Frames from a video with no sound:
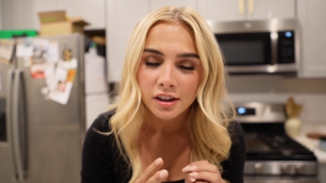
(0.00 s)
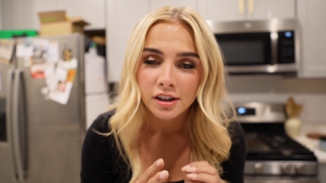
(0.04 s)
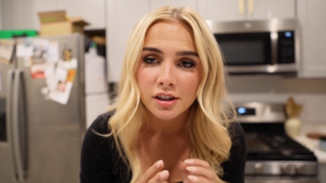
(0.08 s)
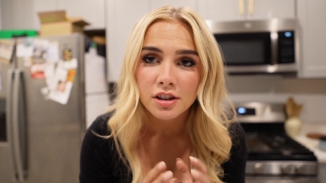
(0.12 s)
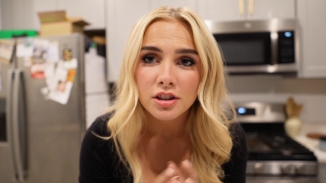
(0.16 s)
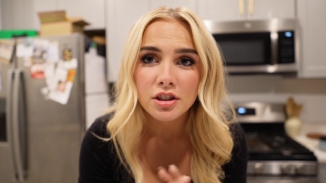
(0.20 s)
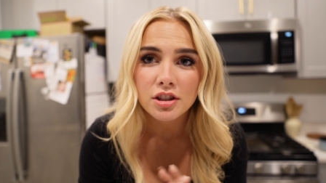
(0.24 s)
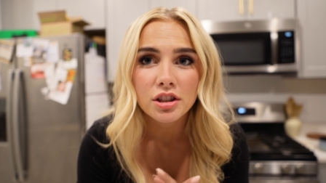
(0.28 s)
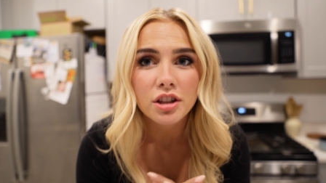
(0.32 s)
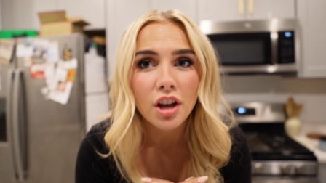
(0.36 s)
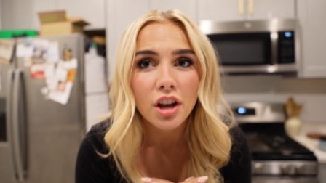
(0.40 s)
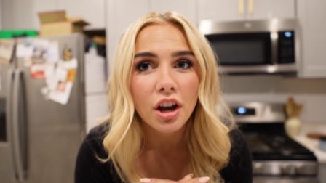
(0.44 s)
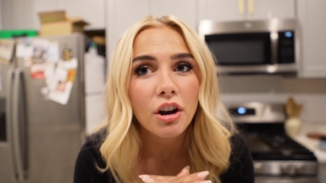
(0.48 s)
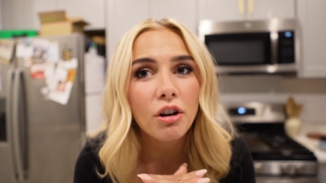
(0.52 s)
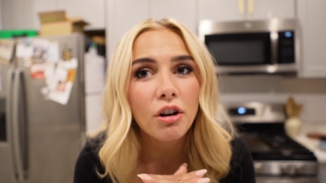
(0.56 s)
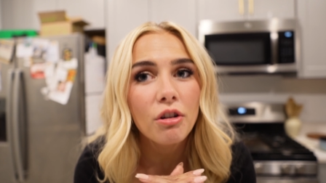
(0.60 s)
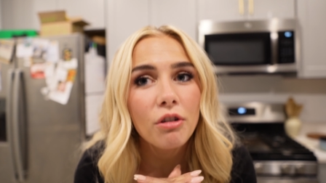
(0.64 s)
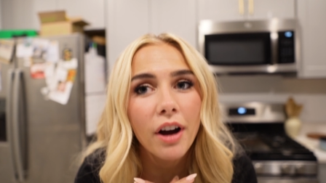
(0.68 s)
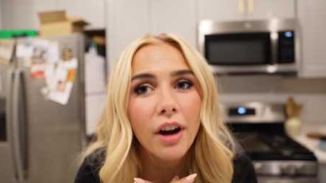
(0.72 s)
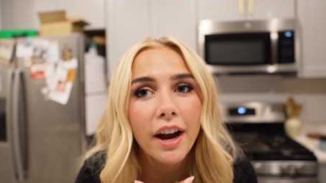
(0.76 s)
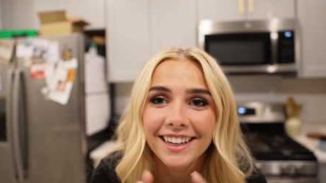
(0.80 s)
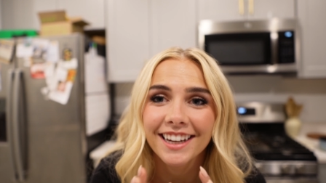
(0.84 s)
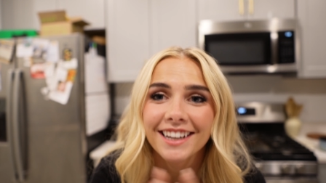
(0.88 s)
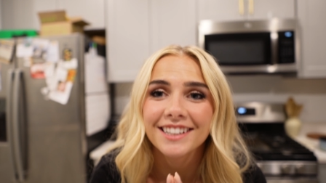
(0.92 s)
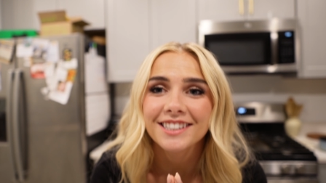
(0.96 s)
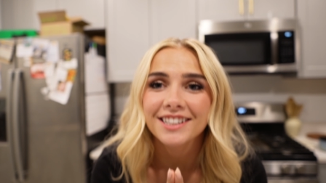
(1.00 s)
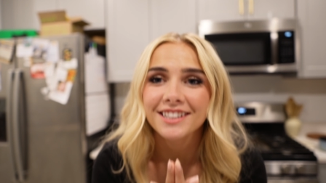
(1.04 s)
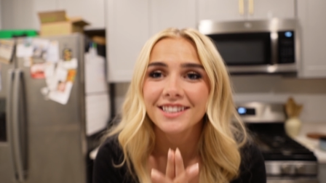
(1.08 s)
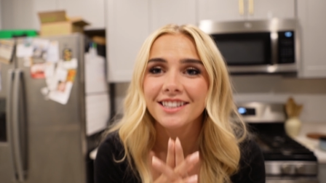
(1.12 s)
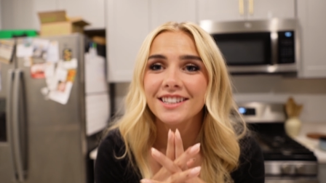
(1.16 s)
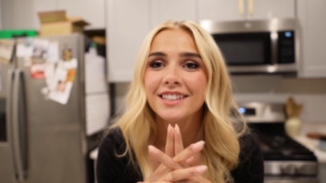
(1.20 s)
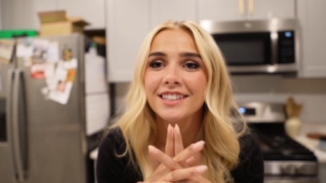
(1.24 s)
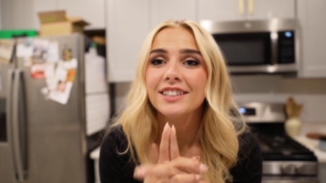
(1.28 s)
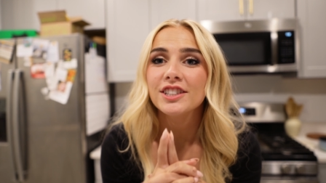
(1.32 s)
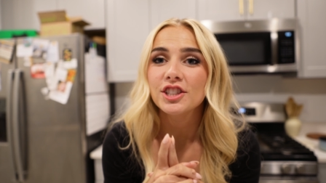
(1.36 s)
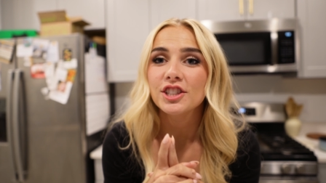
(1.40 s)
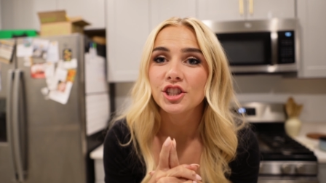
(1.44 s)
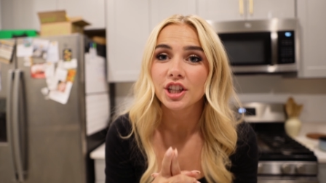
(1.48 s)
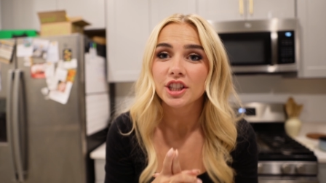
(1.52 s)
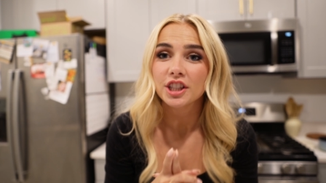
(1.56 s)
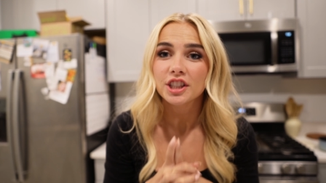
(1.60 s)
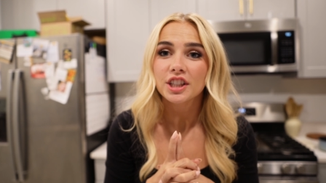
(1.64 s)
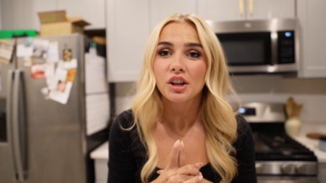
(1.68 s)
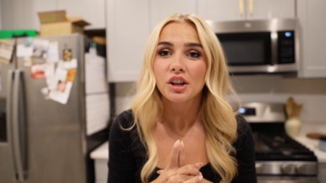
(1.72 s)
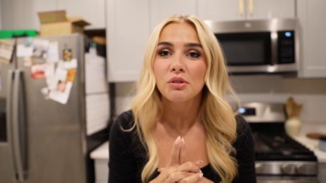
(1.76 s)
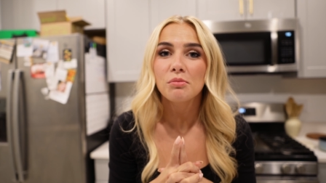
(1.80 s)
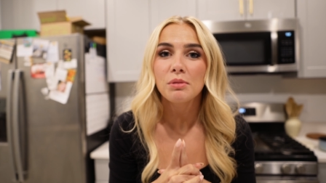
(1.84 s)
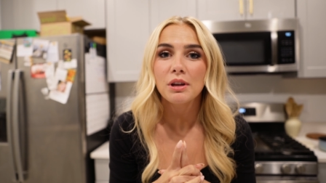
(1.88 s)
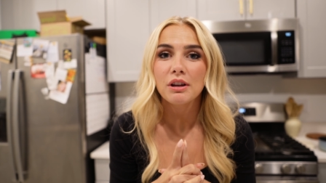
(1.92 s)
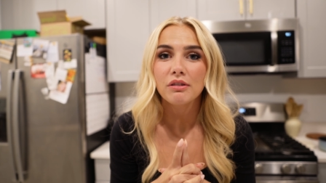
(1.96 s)
So I guess this isn't just
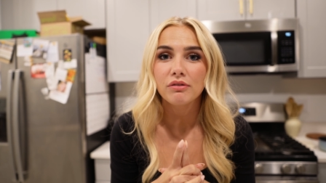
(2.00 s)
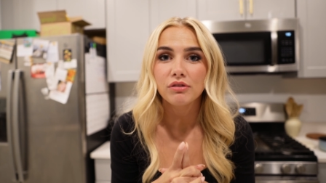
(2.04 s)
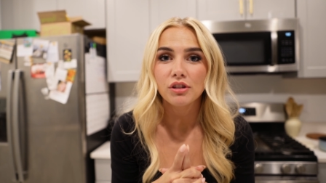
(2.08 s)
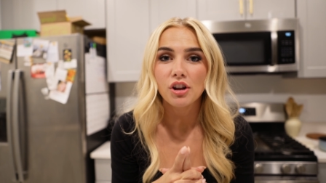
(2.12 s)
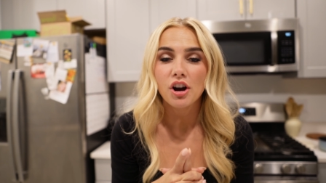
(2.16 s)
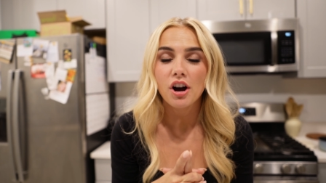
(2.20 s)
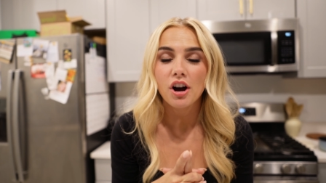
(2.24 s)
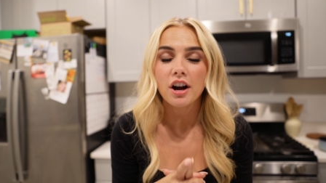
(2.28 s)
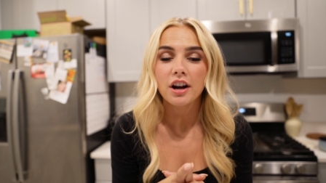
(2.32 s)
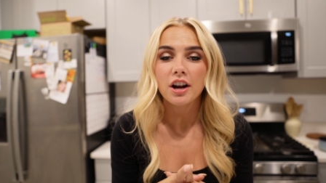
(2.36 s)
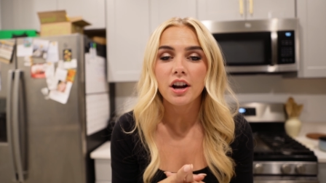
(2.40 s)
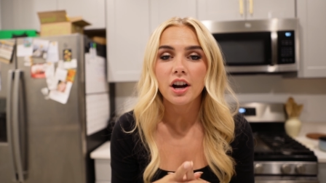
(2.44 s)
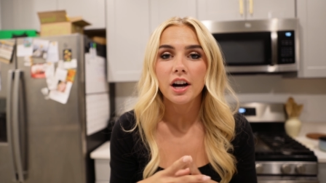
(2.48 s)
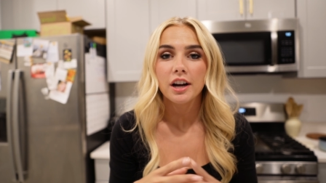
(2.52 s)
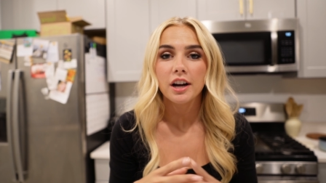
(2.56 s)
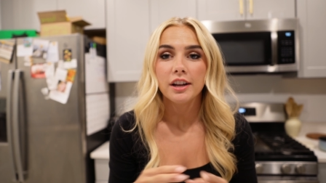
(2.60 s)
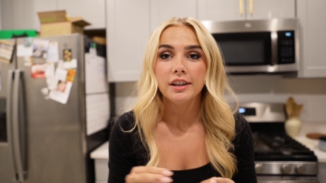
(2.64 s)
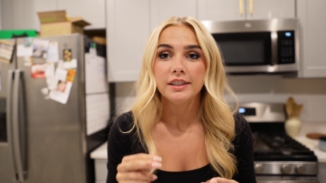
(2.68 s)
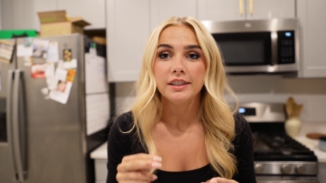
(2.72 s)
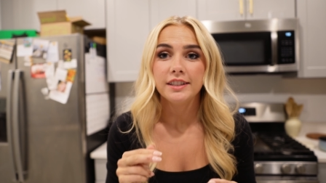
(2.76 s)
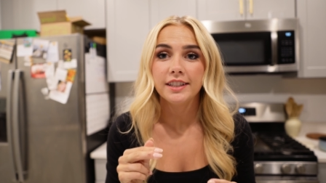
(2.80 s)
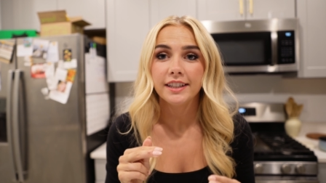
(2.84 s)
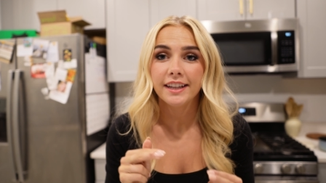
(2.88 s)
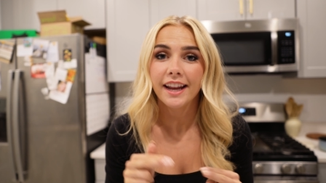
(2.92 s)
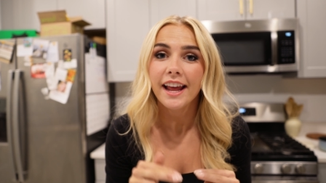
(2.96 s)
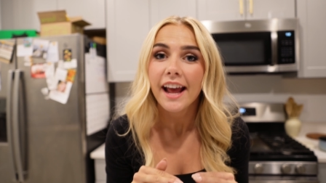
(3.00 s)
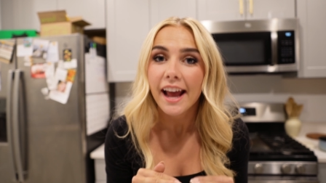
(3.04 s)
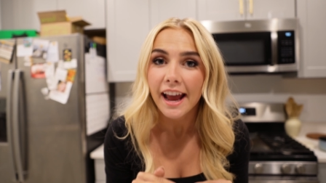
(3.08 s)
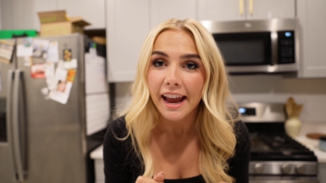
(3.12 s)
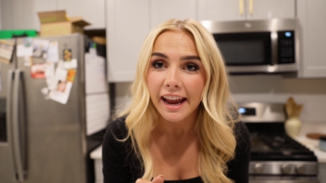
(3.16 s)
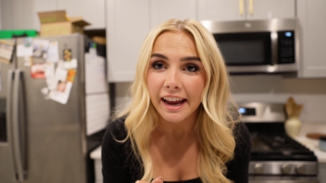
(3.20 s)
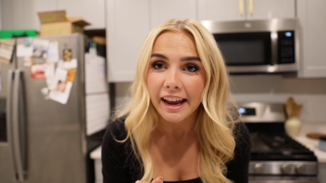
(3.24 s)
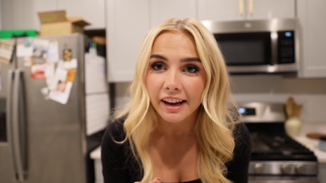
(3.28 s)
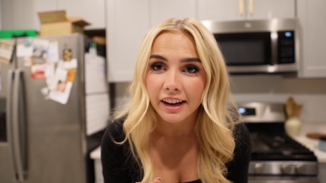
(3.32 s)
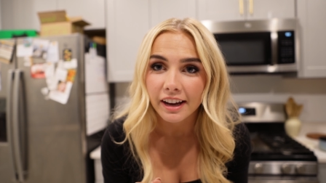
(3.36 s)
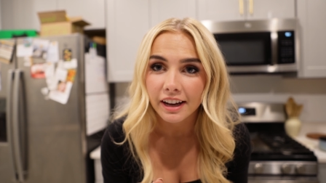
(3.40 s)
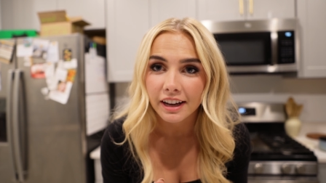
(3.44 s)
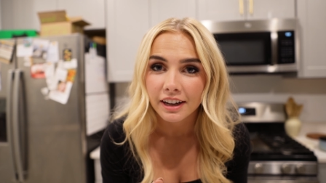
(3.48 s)
gonna be a vlog on today,